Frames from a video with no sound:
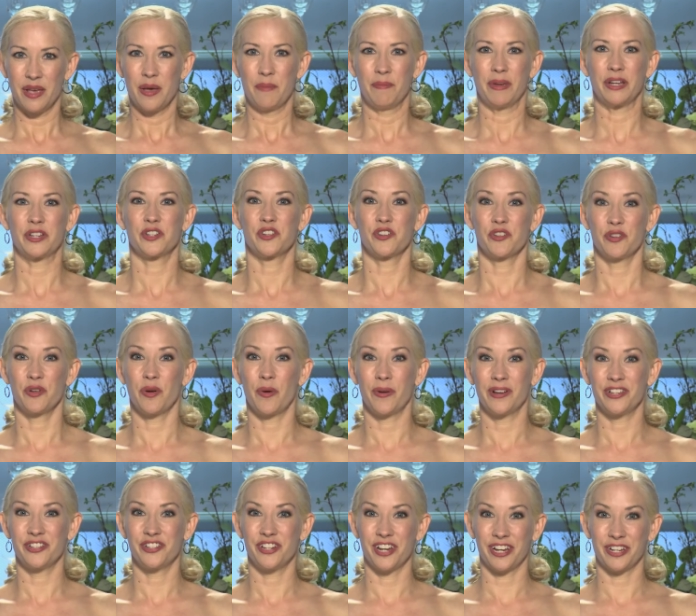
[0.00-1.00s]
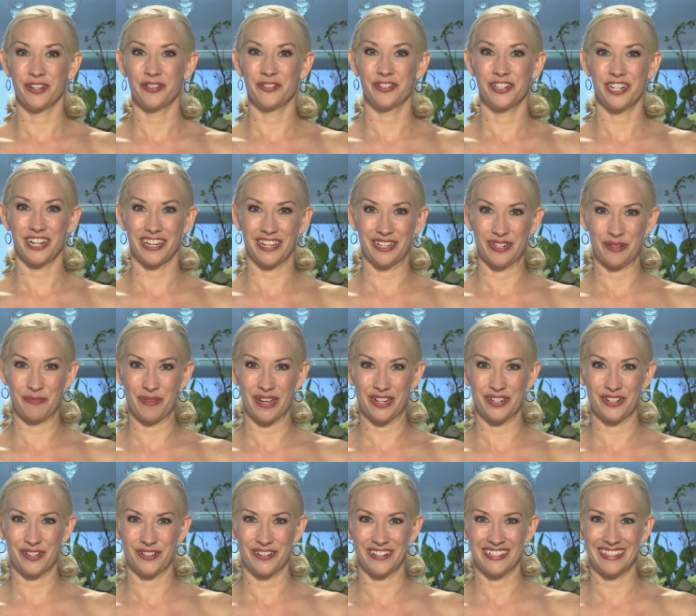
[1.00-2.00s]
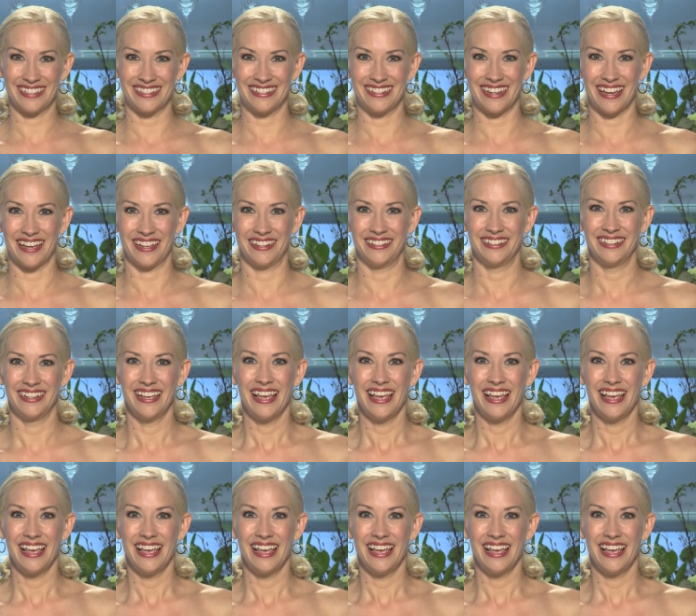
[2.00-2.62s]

Make sure you always check your chicken to make sure it's done.